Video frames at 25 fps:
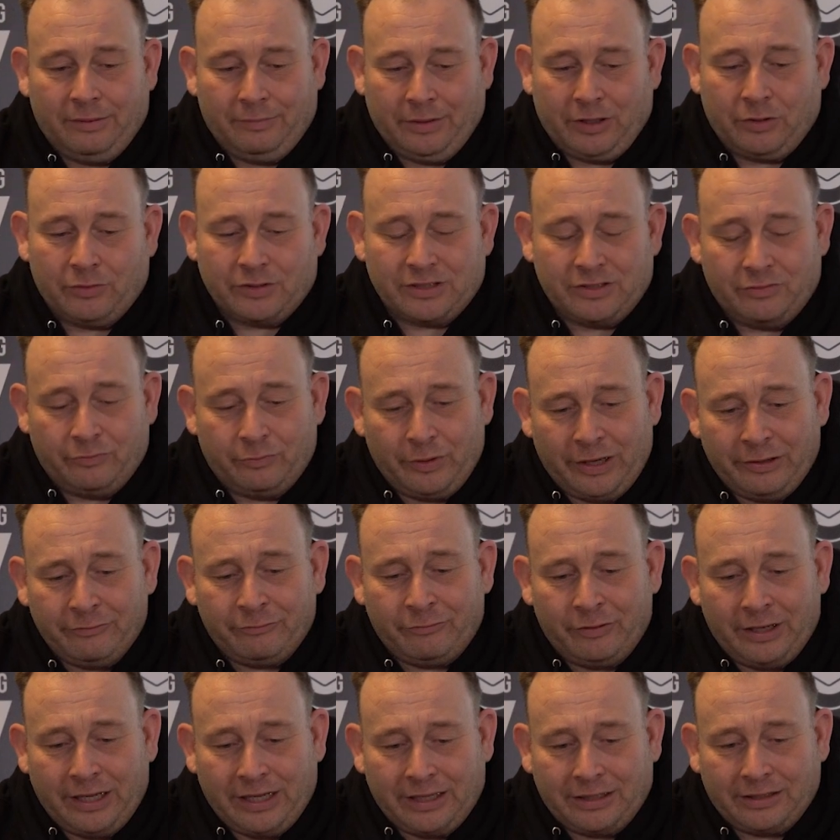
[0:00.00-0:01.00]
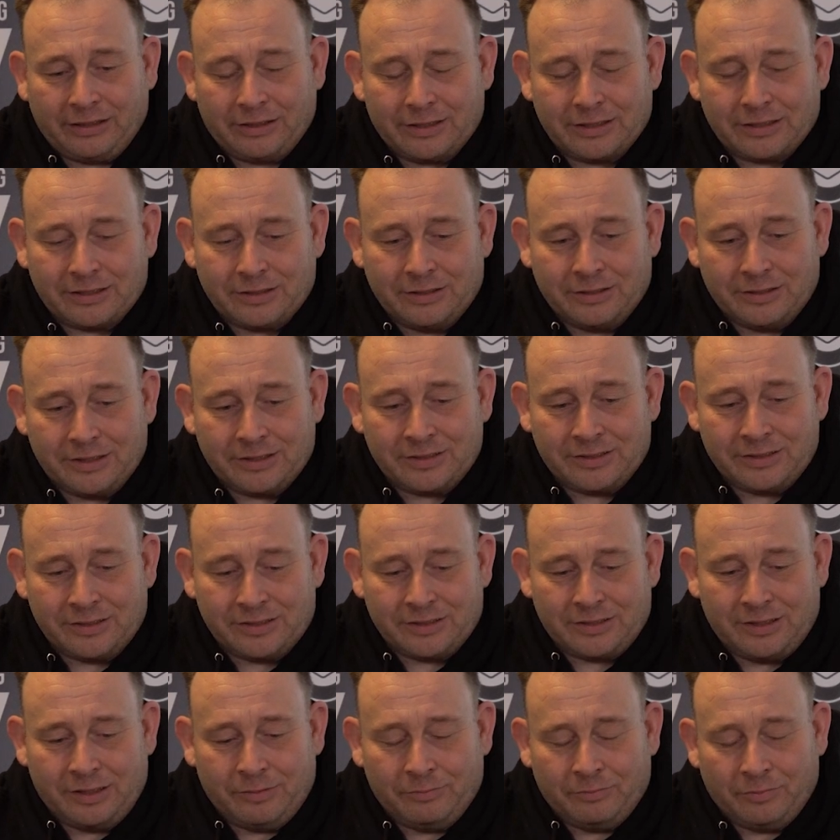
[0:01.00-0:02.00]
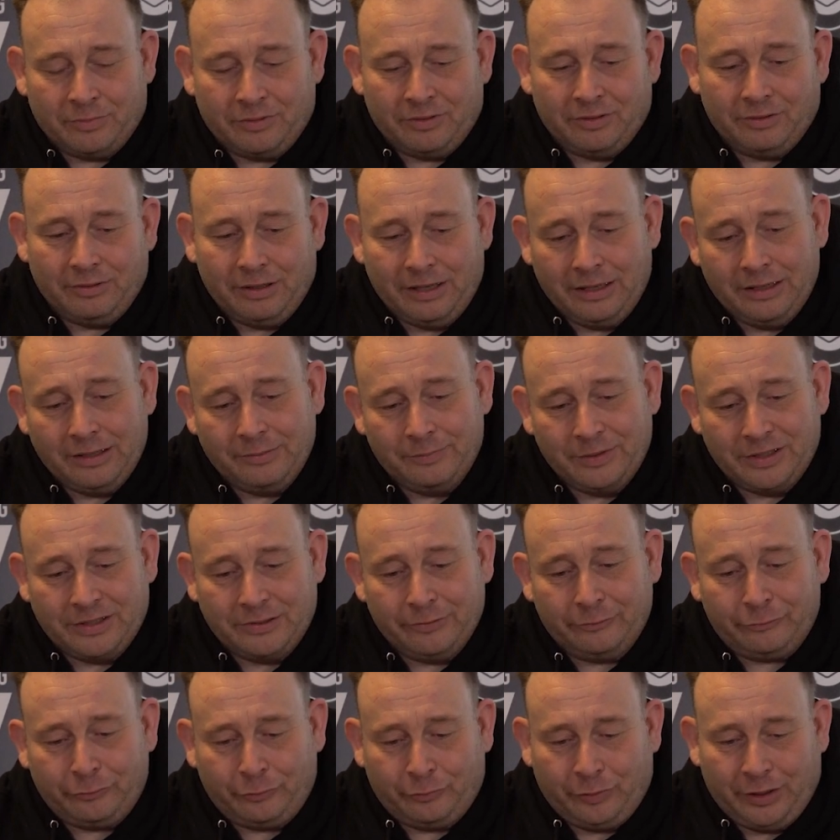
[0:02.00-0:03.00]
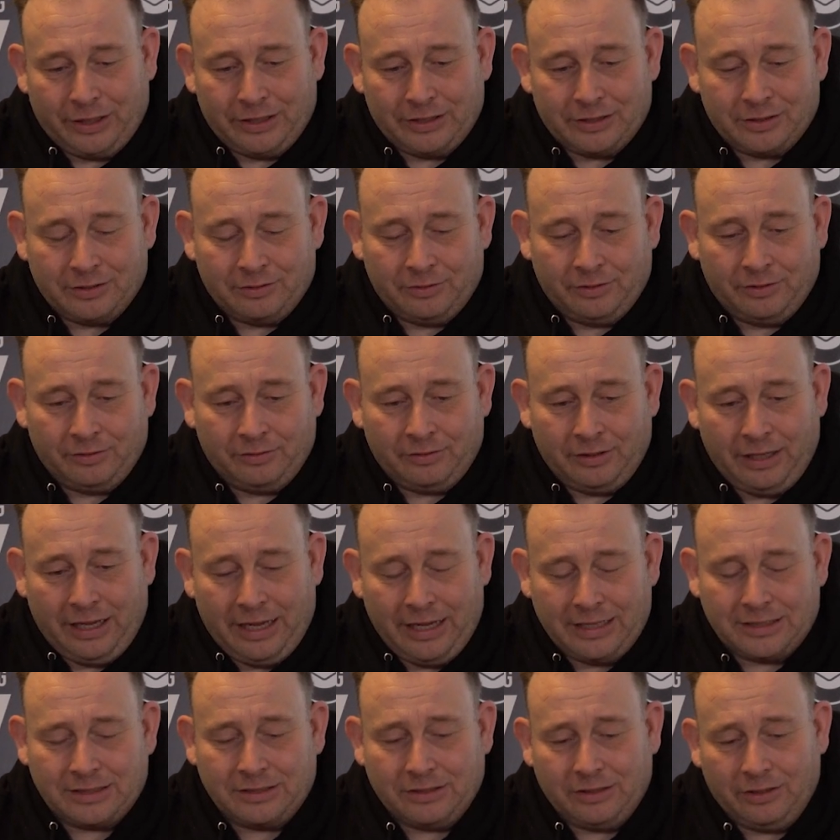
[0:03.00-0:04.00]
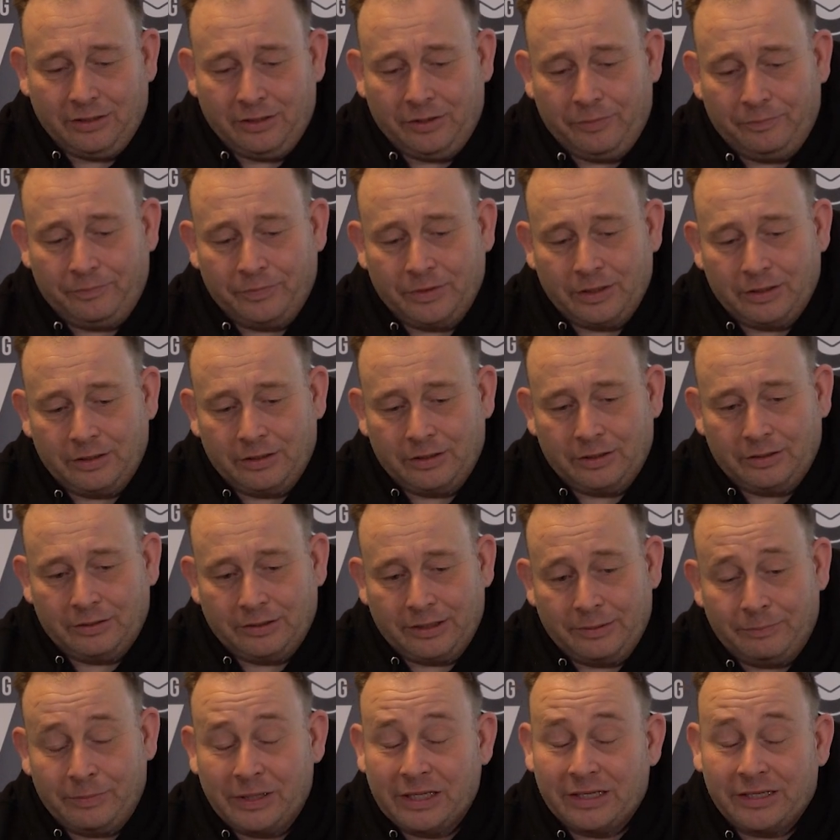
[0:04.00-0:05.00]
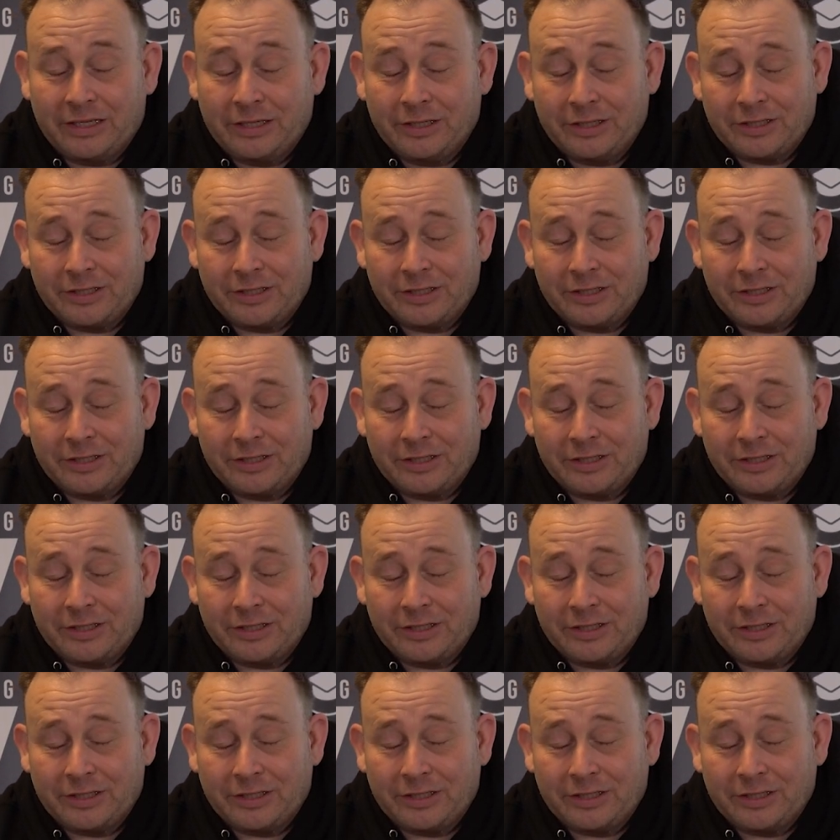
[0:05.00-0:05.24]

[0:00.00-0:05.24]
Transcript: because the wavelength is in this system a little bit different as um, uh, the BLK